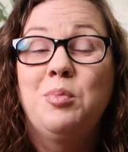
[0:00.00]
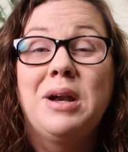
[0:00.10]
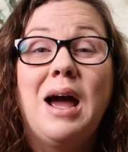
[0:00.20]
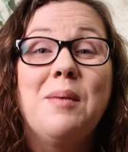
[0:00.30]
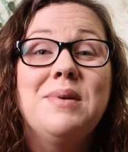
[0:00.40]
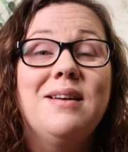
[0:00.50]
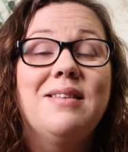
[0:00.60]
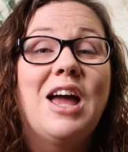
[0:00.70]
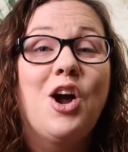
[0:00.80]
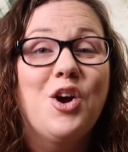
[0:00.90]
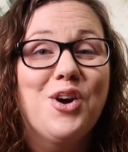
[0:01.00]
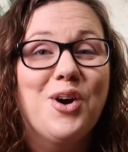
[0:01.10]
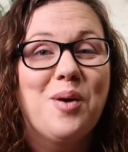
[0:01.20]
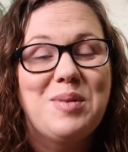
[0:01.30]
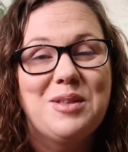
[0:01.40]
but I'm gonna let
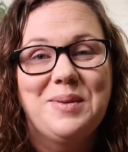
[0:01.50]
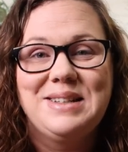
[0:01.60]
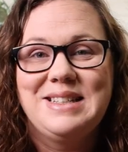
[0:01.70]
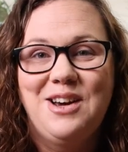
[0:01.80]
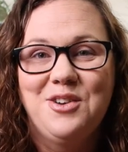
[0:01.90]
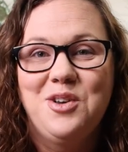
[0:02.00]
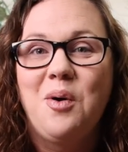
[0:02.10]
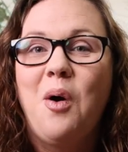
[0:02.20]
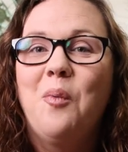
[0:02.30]
her be the one to tell you